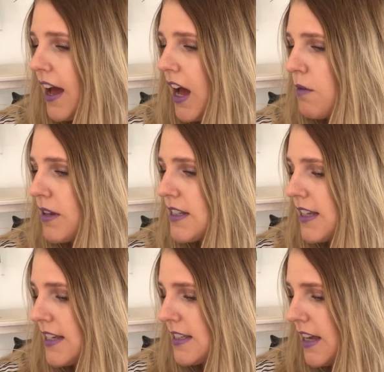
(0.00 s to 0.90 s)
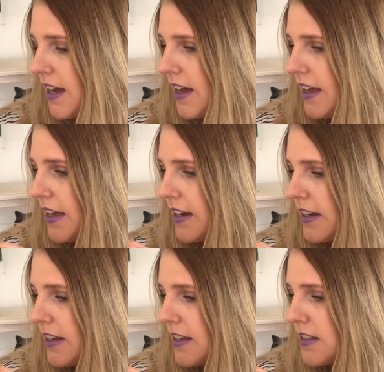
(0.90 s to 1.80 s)
It says here
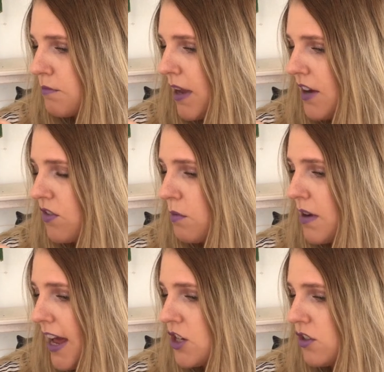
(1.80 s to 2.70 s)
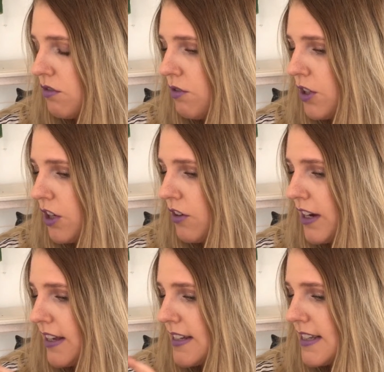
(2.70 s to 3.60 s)
it is made from natural food
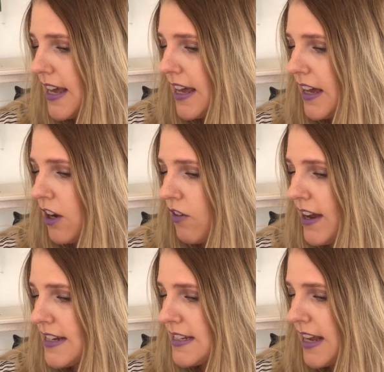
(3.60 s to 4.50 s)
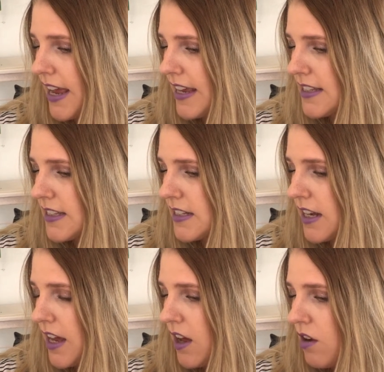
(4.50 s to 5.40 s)
ingredients, great taste,
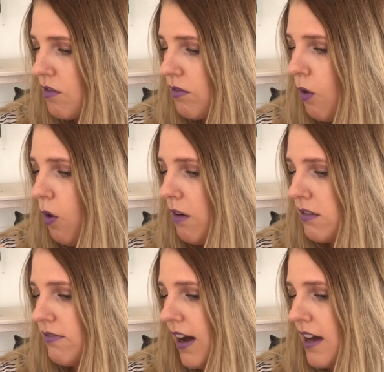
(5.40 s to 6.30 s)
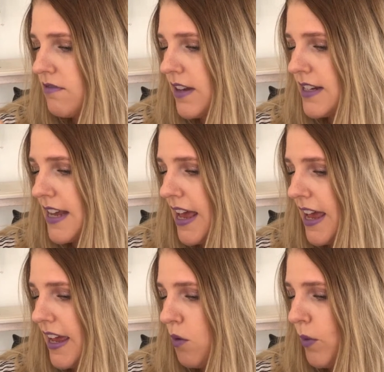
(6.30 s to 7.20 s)
4 of the 5 a
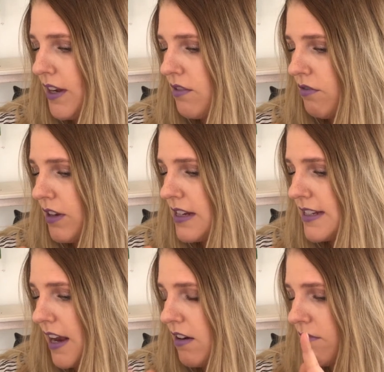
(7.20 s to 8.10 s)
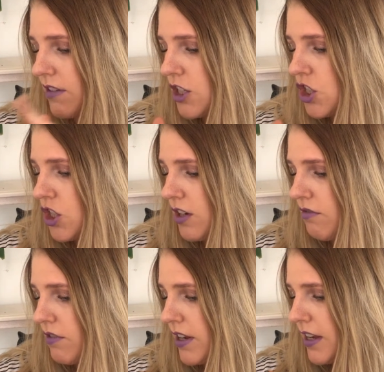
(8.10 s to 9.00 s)
day, wheat-free, dairy-free,
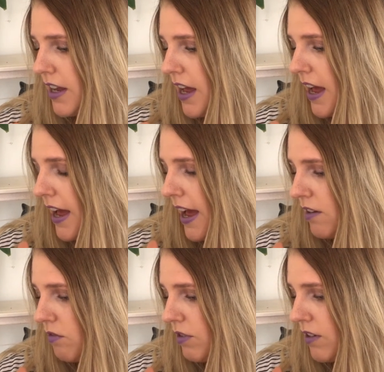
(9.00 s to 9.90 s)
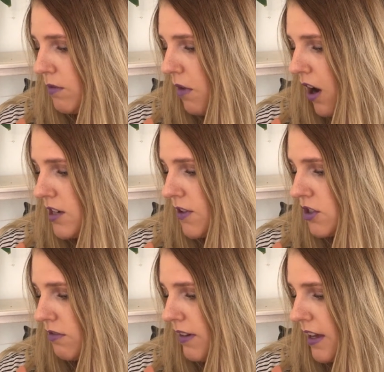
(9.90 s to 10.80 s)
sugar-free, and free from
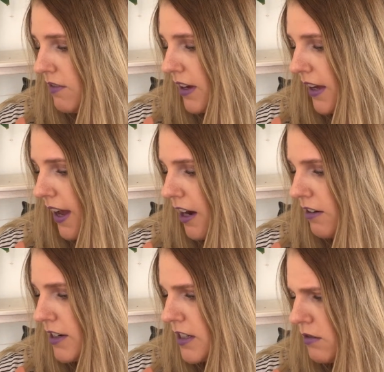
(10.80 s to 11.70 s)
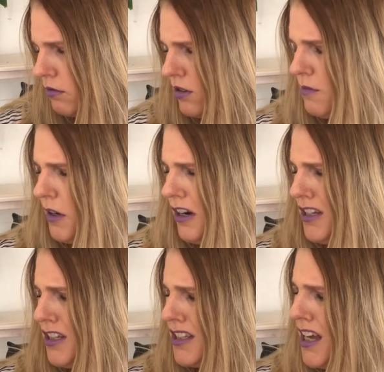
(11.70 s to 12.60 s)
artificial flavor, colorants,
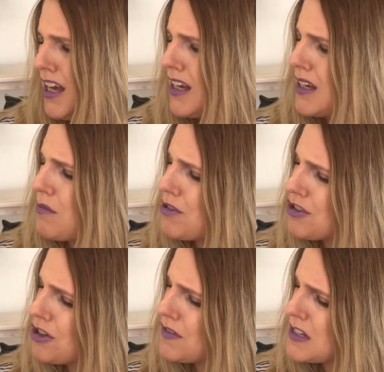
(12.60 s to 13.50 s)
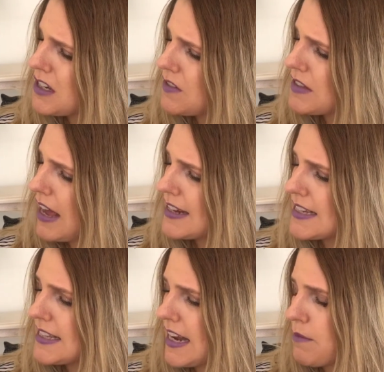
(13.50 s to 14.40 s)
glasses, preservatives, and
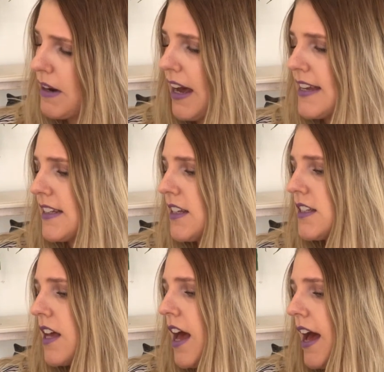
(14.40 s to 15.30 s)
stabilizers.